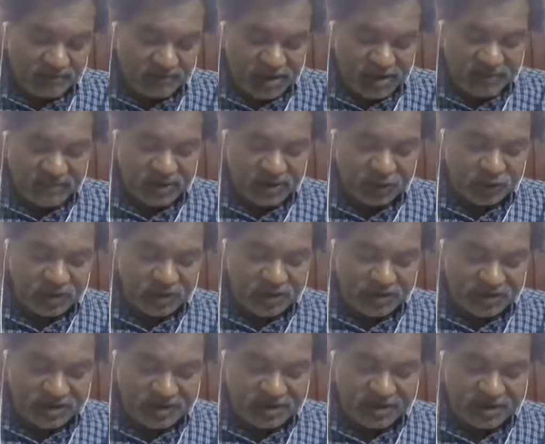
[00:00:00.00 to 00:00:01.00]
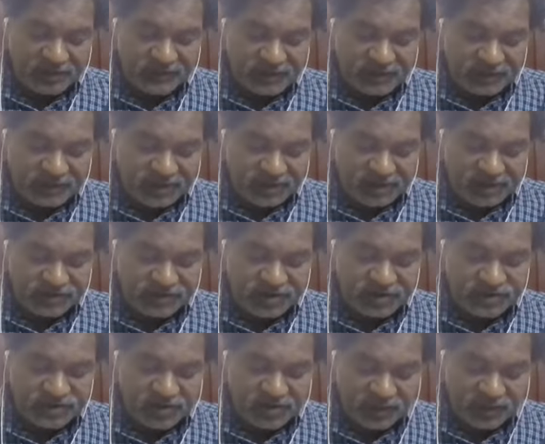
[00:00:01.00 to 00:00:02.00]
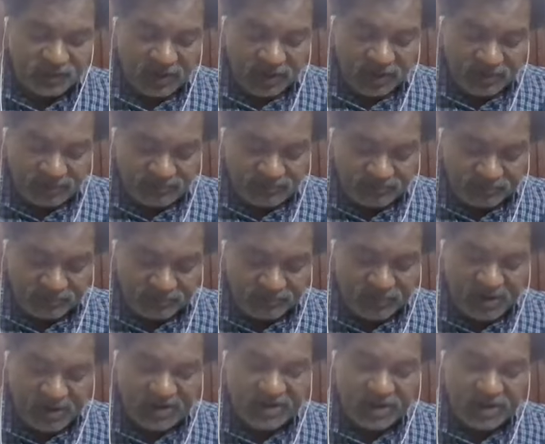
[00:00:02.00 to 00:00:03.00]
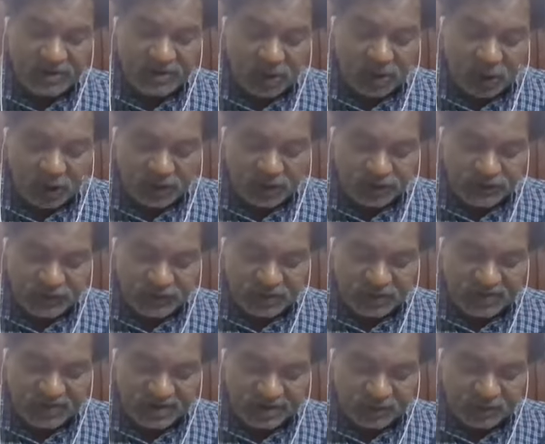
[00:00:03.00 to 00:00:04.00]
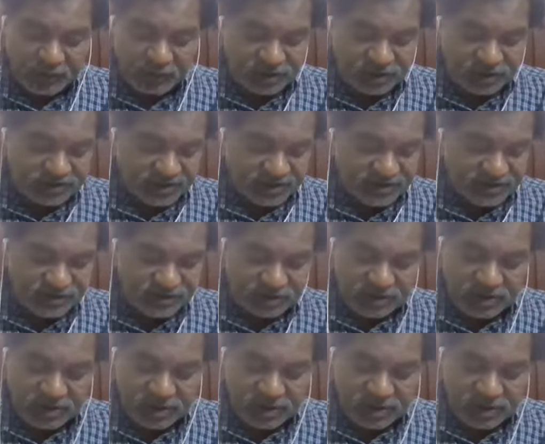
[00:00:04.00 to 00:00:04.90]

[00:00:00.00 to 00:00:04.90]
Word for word: Payment to a dealer for purchase of bullion or jewelry worth, ex